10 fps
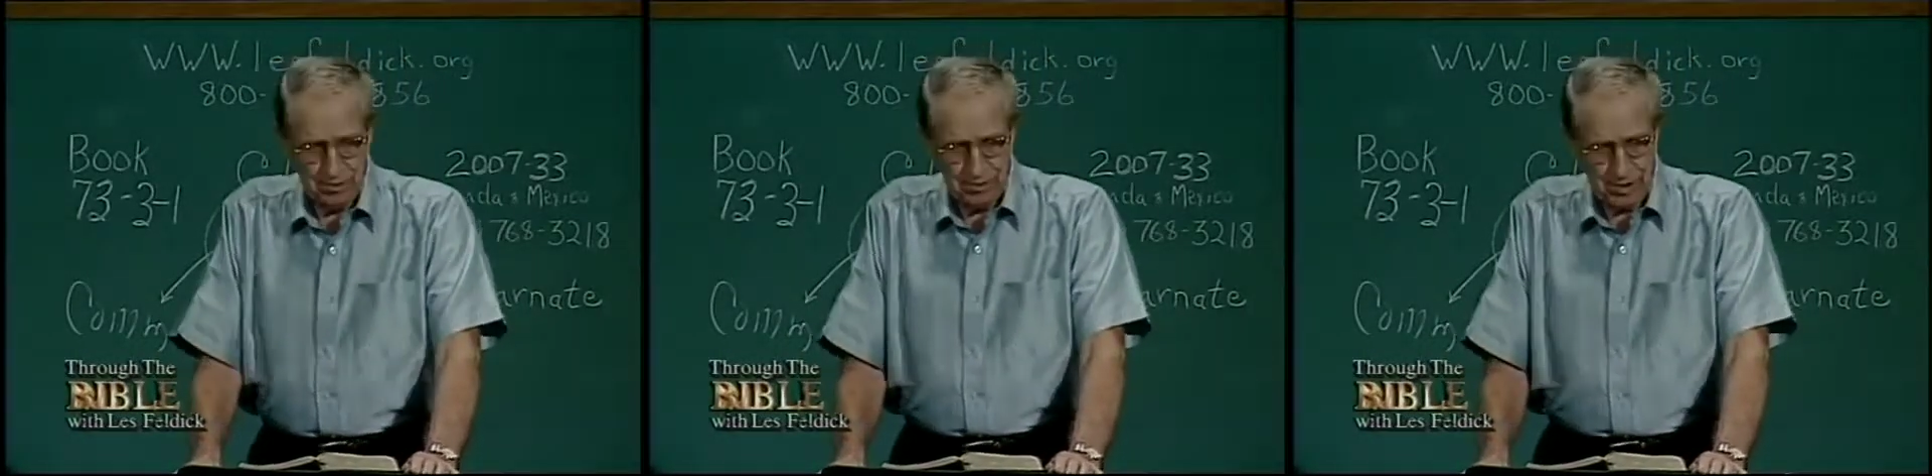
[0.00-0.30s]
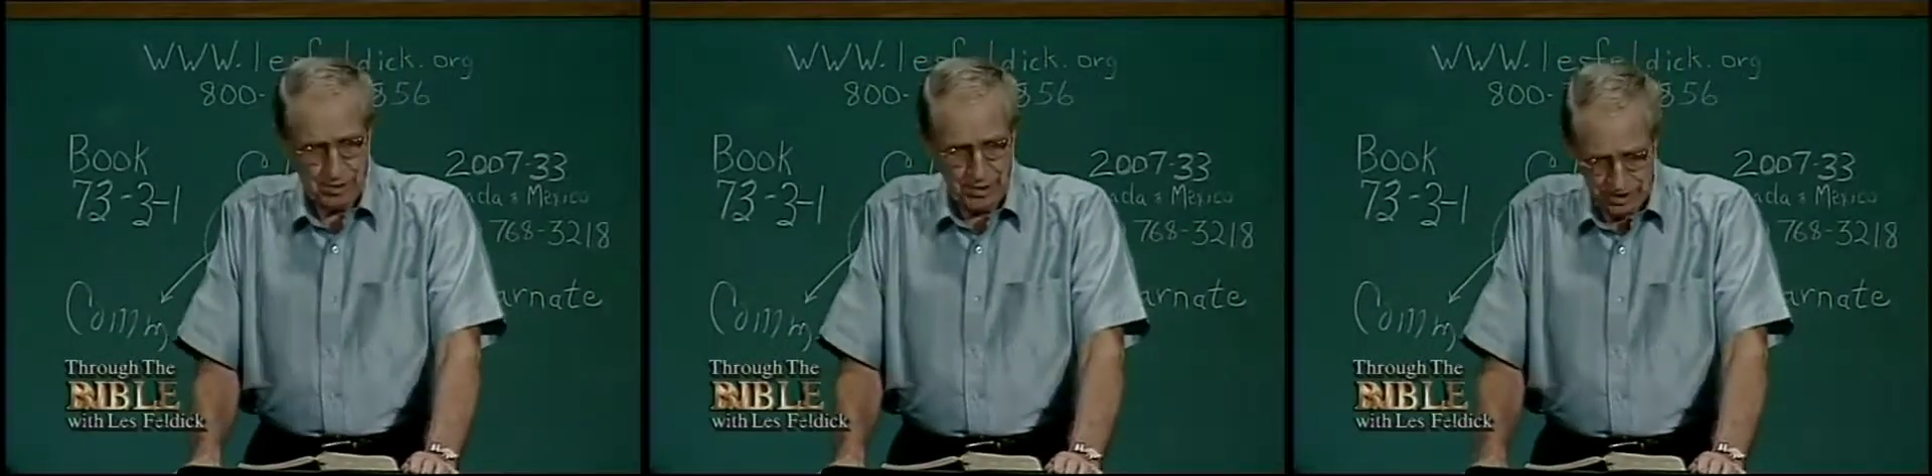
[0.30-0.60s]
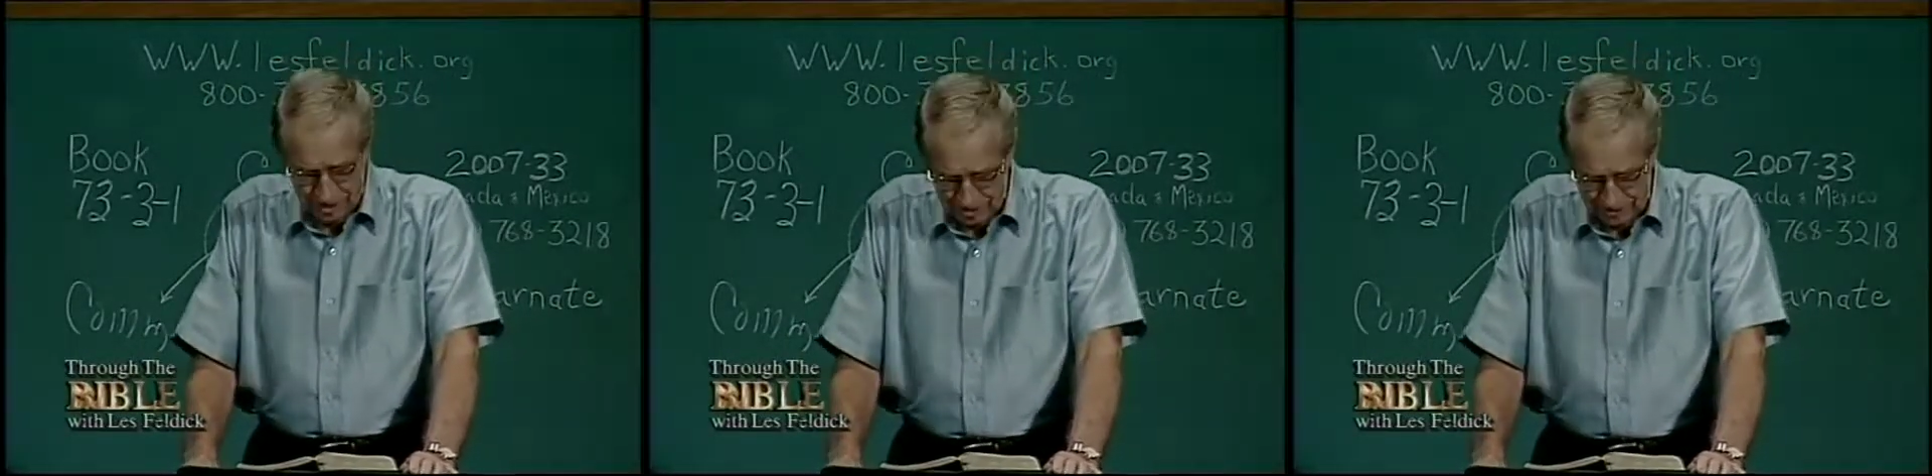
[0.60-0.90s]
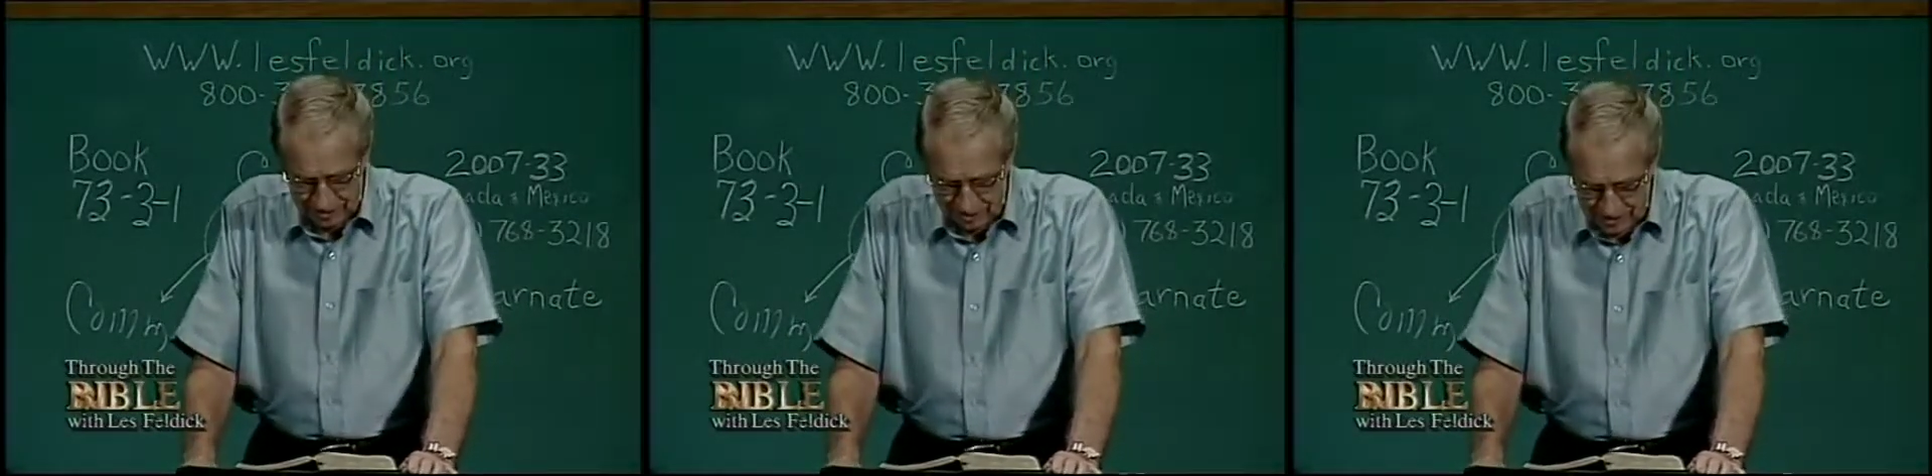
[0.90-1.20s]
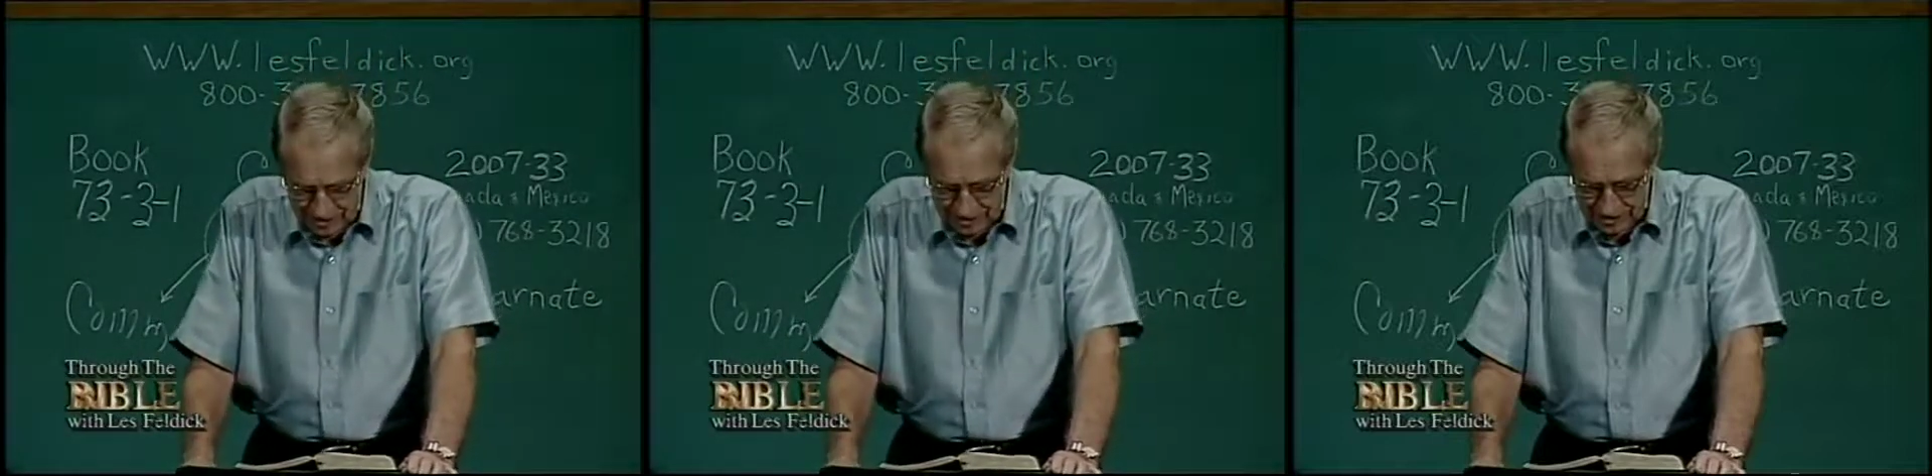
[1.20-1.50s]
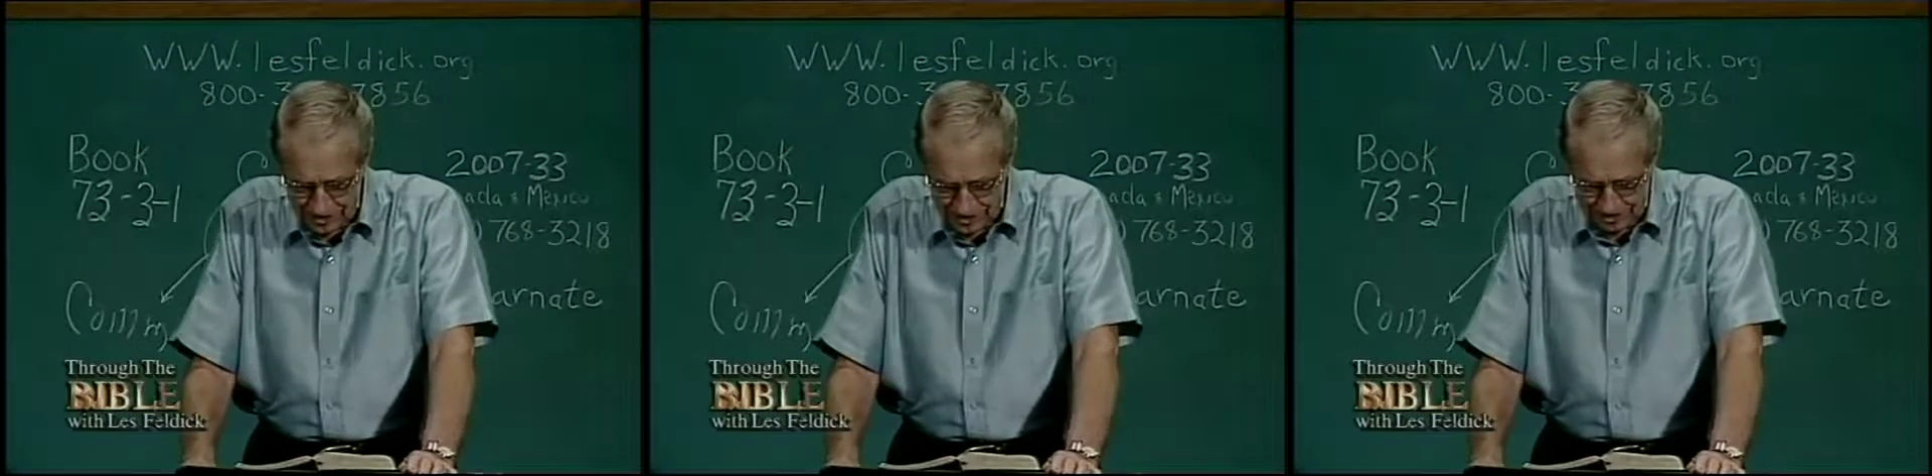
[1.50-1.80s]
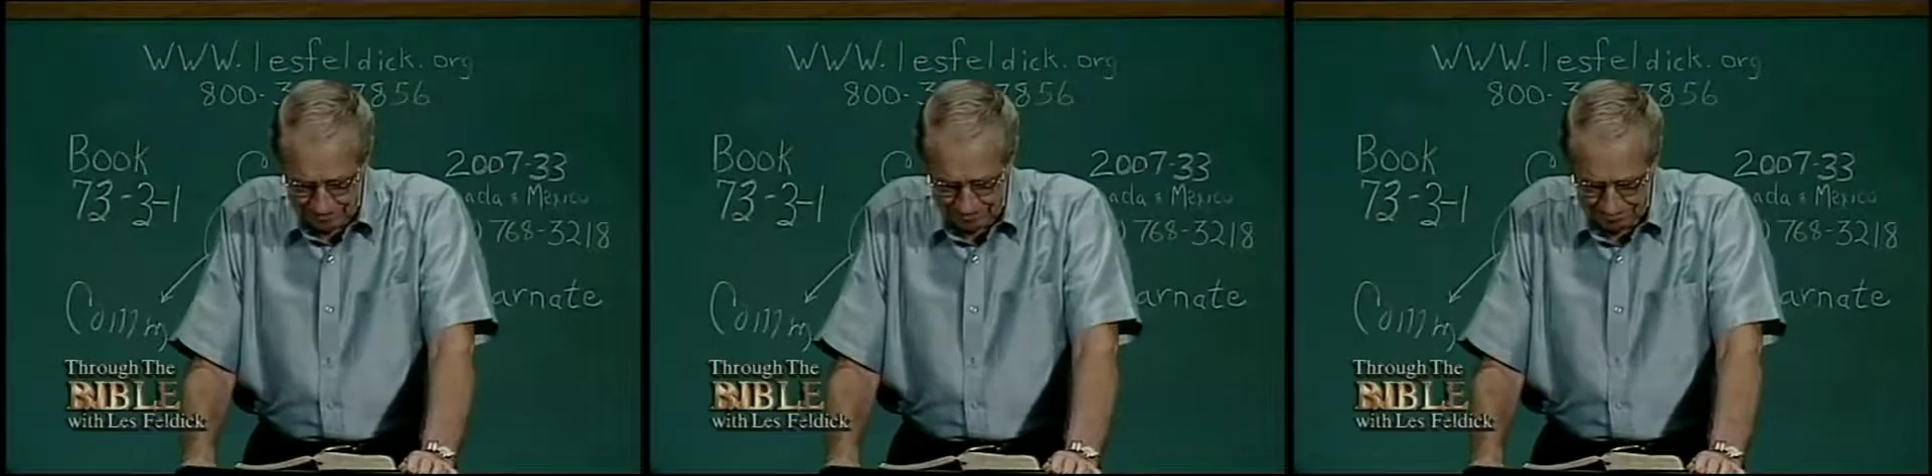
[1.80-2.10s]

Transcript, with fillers: speaking of God the Son,